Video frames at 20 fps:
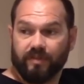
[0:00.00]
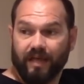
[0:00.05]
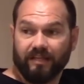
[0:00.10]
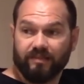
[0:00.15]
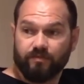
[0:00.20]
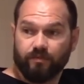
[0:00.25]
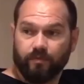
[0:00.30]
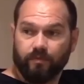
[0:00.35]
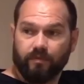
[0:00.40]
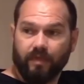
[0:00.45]

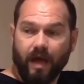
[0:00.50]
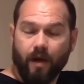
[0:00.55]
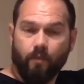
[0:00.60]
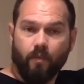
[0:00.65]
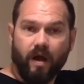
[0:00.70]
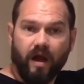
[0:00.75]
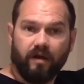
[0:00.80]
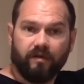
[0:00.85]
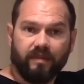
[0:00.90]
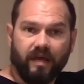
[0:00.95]
That's that
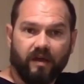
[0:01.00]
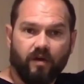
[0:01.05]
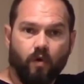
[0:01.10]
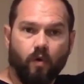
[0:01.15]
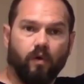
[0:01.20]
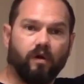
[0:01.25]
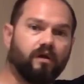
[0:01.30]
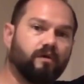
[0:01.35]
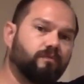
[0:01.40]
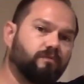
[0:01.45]
wire in that
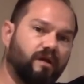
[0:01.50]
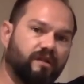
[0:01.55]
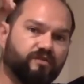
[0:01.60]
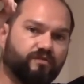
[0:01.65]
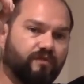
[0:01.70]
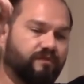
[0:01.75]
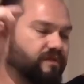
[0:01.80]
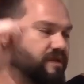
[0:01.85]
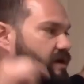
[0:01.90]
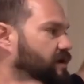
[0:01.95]
corner runs
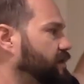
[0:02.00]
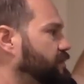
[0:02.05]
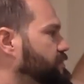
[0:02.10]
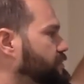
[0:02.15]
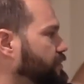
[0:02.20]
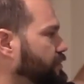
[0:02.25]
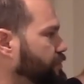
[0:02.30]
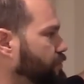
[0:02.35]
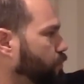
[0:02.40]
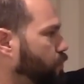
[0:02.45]
over
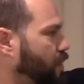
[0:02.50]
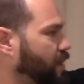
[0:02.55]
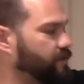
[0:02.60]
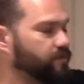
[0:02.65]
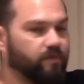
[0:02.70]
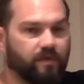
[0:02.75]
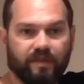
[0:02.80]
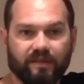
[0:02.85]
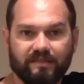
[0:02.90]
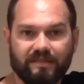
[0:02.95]
there. The
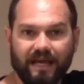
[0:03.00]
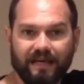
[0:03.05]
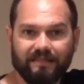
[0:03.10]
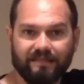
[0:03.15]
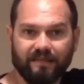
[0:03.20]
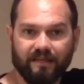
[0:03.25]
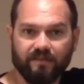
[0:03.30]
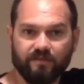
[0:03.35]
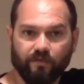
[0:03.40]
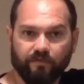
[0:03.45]
one where the
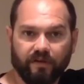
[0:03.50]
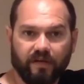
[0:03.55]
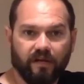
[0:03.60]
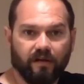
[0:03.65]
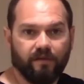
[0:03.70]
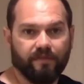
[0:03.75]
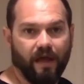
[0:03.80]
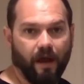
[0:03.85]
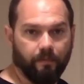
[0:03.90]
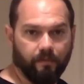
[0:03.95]
desk is over
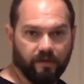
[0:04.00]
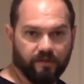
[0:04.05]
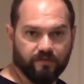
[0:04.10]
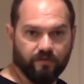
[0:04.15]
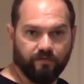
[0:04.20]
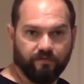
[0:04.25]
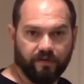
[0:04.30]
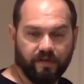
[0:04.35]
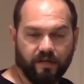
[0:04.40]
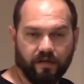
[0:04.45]
here, that runs
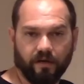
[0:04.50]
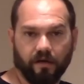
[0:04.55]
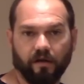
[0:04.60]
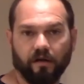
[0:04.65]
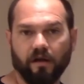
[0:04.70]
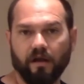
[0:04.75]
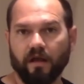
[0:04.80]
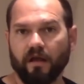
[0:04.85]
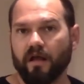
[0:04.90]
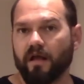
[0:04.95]
over
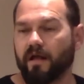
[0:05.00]
here.